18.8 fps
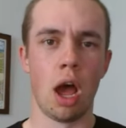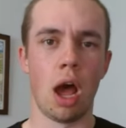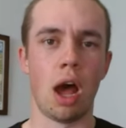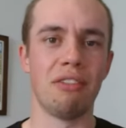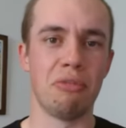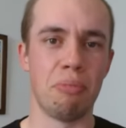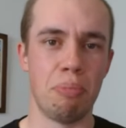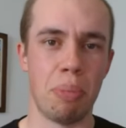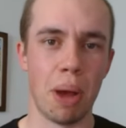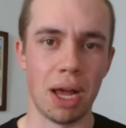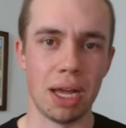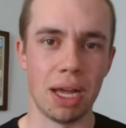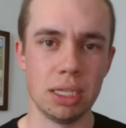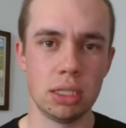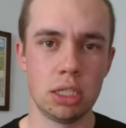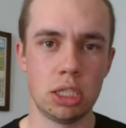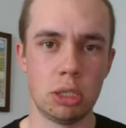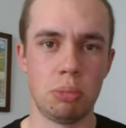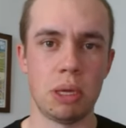of
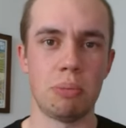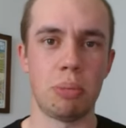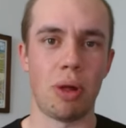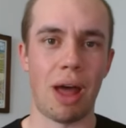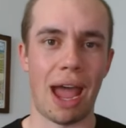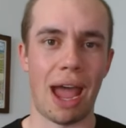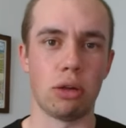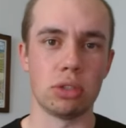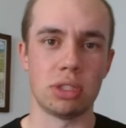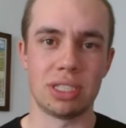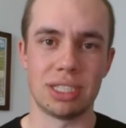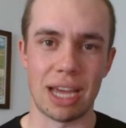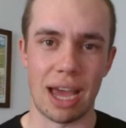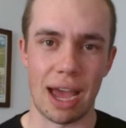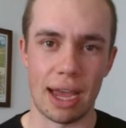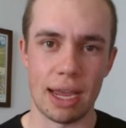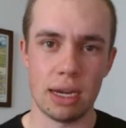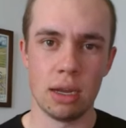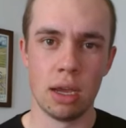buzz to people
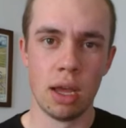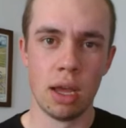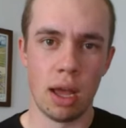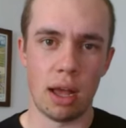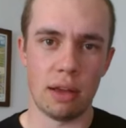outside